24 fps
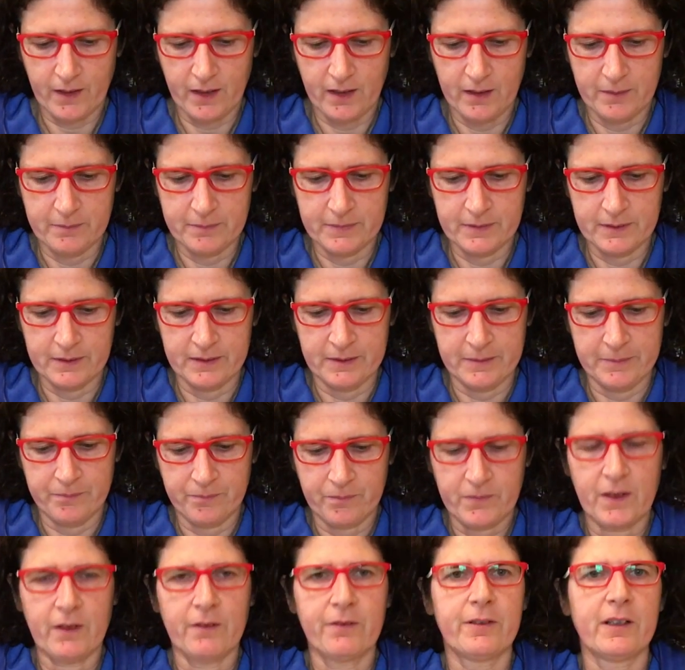I'm um,
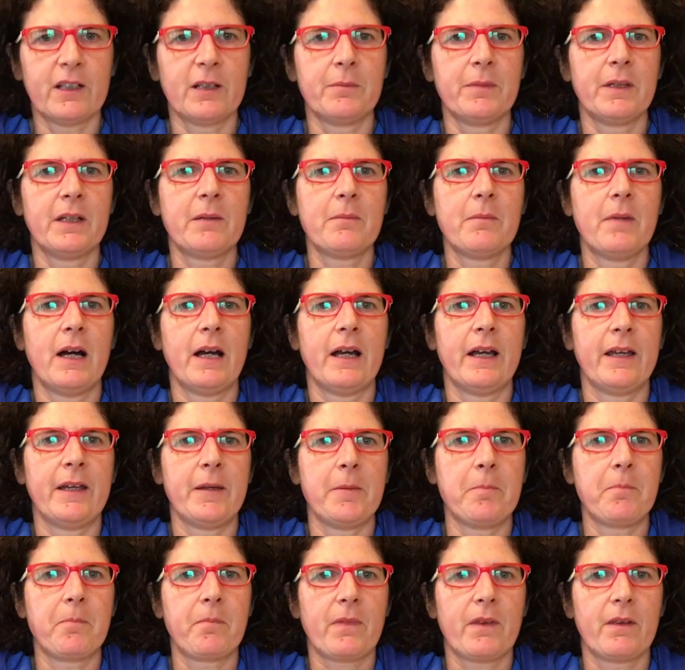filming
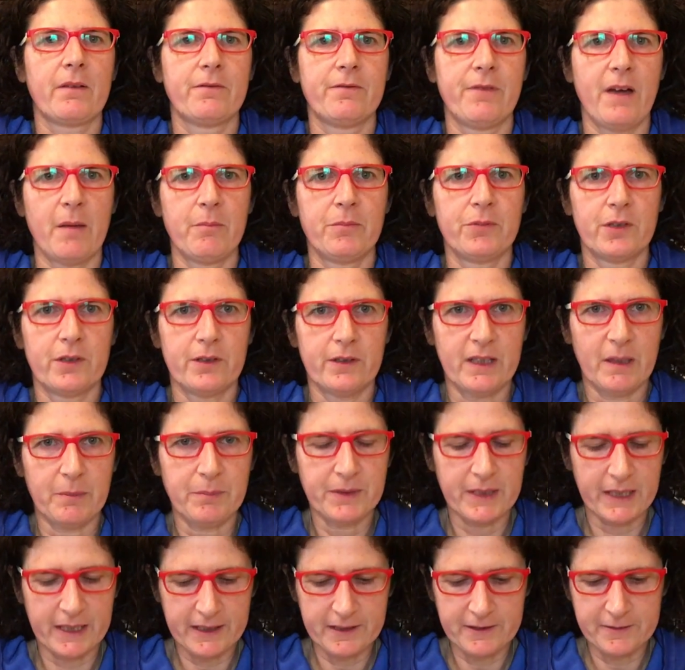my February
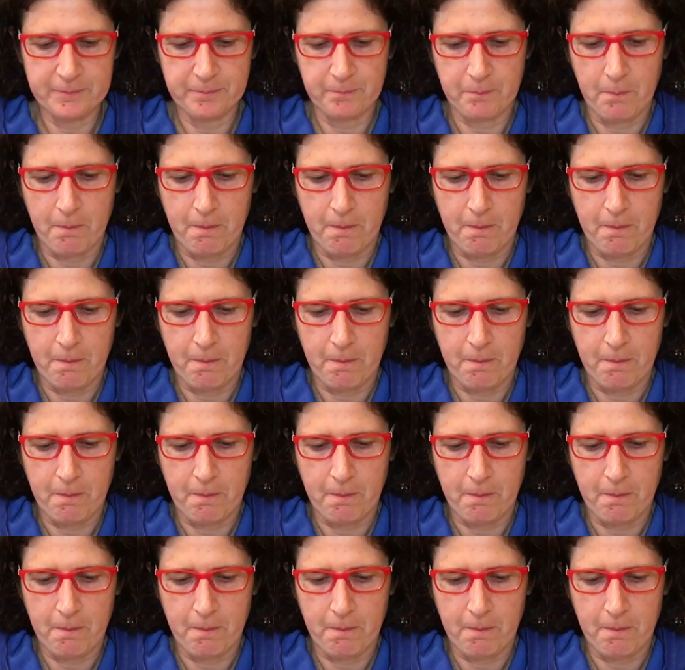update.